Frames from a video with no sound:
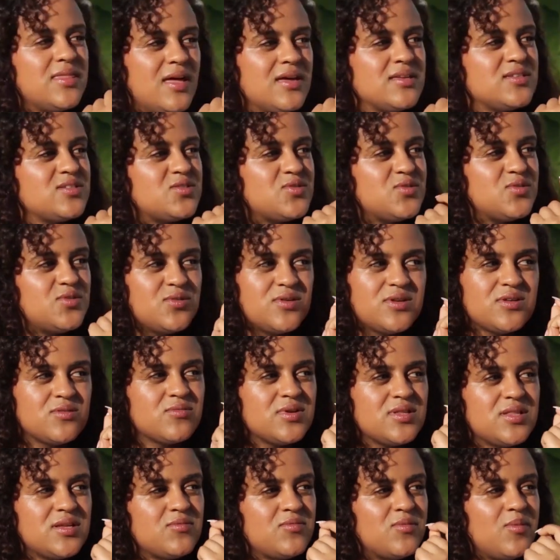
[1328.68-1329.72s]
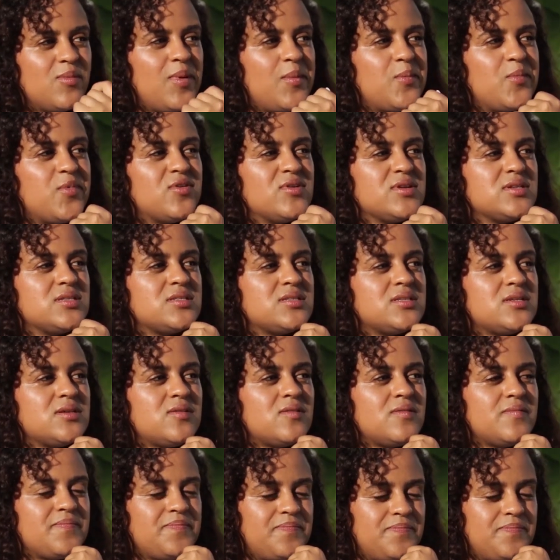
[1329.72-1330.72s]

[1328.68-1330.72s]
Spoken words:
me, that's true. You can really remember it still.